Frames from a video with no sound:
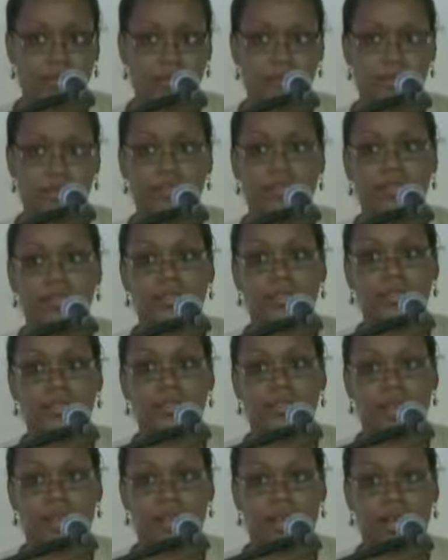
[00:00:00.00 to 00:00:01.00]

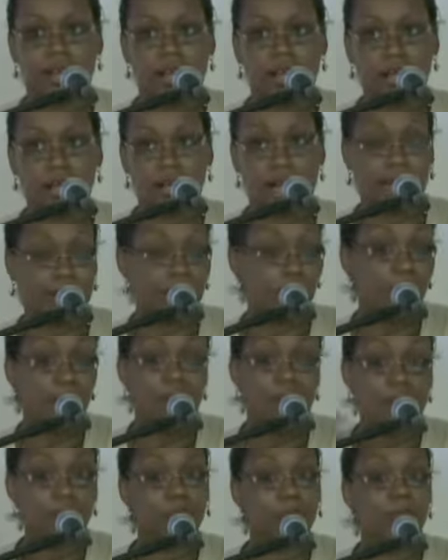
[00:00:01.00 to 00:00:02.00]
certainly I don't
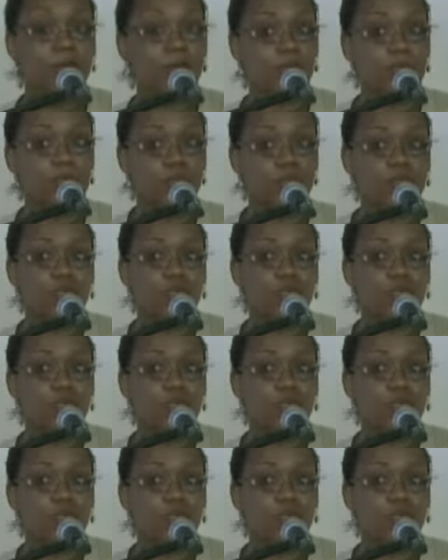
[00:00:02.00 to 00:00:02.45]
have any problems